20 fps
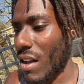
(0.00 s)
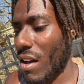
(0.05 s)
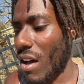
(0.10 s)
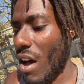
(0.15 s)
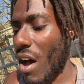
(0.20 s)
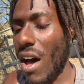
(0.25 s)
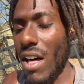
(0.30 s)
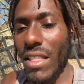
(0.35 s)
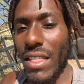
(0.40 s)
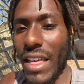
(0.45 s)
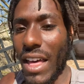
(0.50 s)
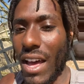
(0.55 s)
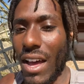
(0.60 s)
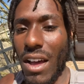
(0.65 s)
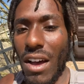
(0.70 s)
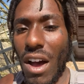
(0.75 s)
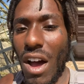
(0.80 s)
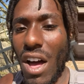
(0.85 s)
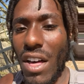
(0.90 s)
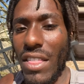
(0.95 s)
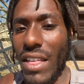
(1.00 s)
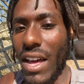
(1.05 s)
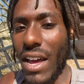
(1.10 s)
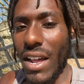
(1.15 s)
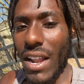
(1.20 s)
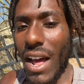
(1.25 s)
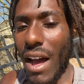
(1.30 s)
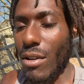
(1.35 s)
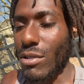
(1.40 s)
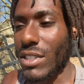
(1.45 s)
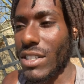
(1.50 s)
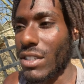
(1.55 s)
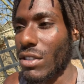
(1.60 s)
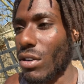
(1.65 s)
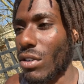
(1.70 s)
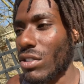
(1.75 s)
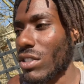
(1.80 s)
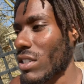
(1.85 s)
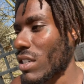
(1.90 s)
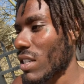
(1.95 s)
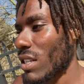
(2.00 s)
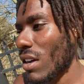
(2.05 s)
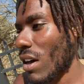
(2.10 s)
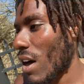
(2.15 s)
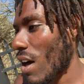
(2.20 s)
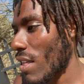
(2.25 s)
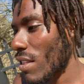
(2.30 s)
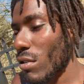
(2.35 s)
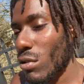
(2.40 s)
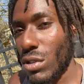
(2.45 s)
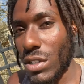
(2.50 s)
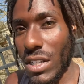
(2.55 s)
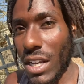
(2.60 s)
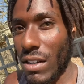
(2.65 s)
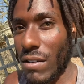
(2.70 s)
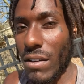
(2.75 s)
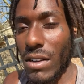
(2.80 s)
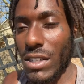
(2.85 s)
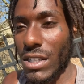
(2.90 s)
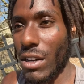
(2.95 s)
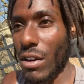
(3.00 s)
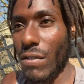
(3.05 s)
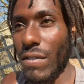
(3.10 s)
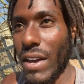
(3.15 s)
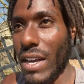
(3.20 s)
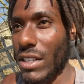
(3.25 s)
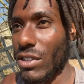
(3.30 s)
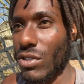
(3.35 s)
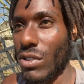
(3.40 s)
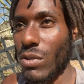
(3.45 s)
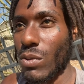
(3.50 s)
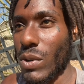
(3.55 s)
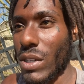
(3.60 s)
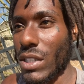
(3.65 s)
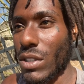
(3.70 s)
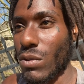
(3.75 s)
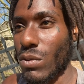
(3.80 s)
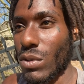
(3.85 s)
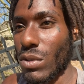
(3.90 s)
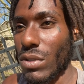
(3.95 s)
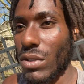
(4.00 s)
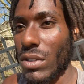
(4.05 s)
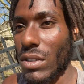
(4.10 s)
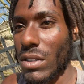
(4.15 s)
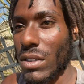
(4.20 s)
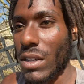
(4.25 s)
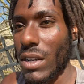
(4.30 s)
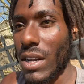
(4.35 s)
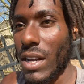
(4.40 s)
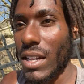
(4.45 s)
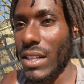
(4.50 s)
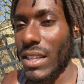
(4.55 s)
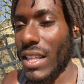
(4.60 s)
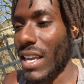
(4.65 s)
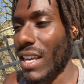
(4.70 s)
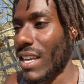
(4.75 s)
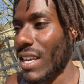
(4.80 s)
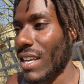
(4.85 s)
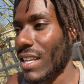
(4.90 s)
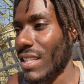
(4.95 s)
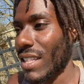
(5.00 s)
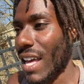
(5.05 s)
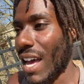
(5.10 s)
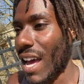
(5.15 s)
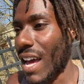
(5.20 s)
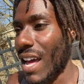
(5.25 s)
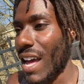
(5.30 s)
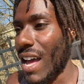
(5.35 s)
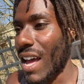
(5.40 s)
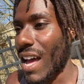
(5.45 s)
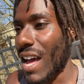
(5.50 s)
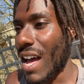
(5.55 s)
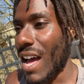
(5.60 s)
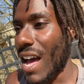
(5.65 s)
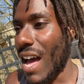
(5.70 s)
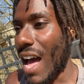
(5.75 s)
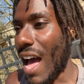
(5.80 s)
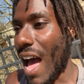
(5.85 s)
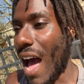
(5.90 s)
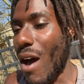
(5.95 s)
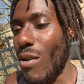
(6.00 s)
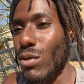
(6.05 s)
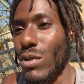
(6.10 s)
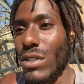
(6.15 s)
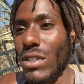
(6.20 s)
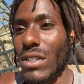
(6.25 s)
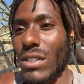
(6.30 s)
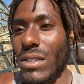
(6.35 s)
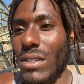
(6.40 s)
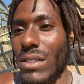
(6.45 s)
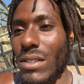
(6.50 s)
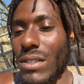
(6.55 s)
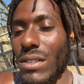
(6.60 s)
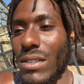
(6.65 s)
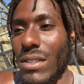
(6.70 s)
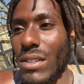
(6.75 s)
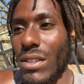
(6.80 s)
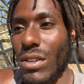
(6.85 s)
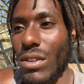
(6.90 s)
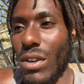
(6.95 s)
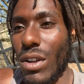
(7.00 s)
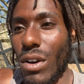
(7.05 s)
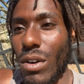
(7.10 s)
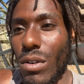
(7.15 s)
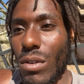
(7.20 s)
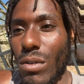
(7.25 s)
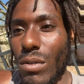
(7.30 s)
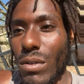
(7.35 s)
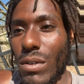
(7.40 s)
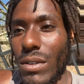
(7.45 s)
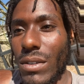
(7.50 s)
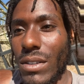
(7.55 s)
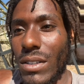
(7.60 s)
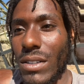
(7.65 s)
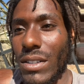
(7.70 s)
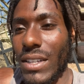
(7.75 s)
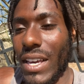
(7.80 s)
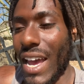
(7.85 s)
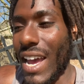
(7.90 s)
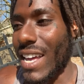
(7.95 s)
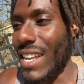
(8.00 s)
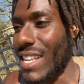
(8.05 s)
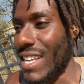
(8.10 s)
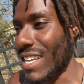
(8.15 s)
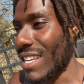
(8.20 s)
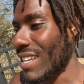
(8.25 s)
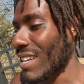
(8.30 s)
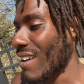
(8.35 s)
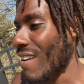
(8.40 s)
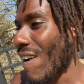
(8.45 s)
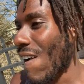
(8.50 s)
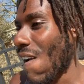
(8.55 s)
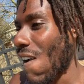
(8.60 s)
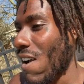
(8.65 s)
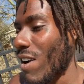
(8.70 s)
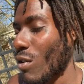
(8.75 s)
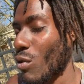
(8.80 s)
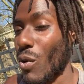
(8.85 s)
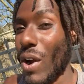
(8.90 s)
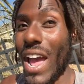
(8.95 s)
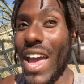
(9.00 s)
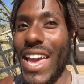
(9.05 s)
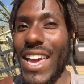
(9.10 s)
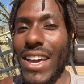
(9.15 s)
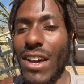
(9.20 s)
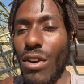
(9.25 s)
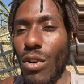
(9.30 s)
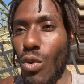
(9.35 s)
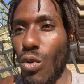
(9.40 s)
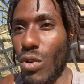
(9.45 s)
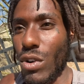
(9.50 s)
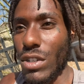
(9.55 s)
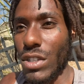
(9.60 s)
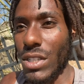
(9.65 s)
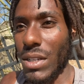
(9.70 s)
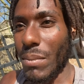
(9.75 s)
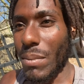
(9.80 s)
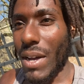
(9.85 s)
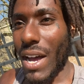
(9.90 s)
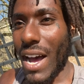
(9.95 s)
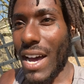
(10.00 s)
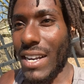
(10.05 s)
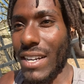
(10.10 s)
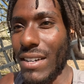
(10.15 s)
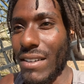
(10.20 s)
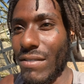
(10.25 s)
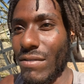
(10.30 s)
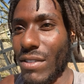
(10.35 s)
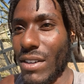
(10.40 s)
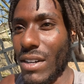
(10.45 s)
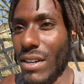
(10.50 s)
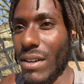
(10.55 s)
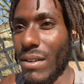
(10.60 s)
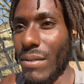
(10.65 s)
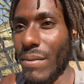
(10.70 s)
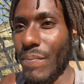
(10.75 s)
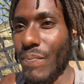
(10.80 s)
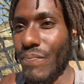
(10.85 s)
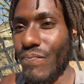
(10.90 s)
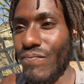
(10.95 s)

all that. I was indulging in all those self-hatred rituals, thinking that I was, gaining rank or some kind of